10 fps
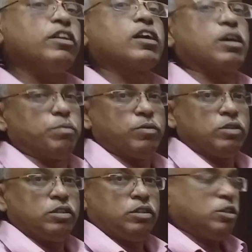will come.
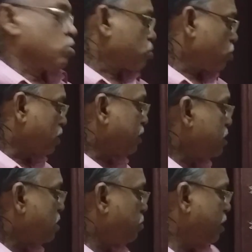So that
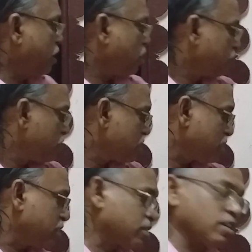is the meaning of this
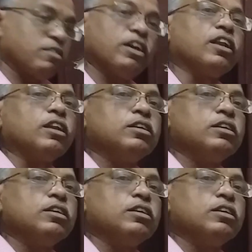interval.